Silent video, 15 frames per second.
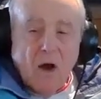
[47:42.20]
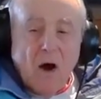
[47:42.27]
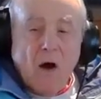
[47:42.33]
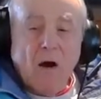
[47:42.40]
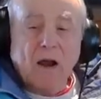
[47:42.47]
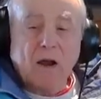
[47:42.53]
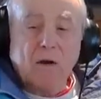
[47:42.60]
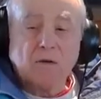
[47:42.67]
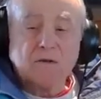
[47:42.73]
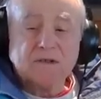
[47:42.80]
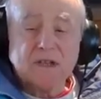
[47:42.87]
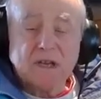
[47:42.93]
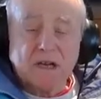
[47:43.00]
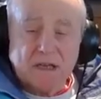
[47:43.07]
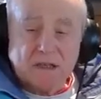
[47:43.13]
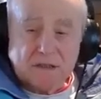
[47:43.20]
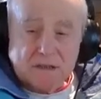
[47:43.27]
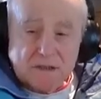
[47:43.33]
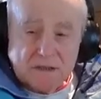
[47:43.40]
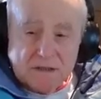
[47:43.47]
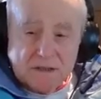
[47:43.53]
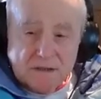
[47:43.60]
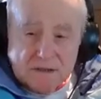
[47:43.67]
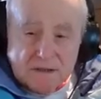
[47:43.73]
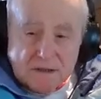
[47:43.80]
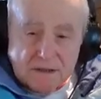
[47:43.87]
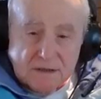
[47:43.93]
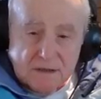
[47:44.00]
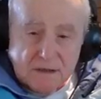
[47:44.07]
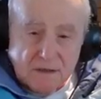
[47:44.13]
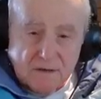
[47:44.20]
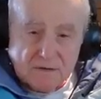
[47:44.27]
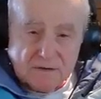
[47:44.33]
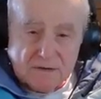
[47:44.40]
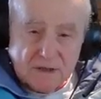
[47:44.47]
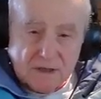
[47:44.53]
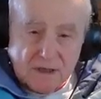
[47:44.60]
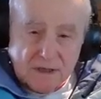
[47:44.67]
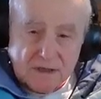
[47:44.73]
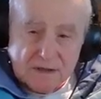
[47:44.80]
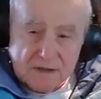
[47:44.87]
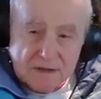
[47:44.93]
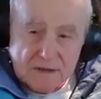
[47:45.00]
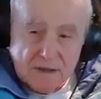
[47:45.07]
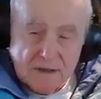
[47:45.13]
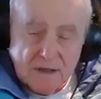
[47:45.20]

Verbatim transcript: All right, close the eyes. Close the eyes.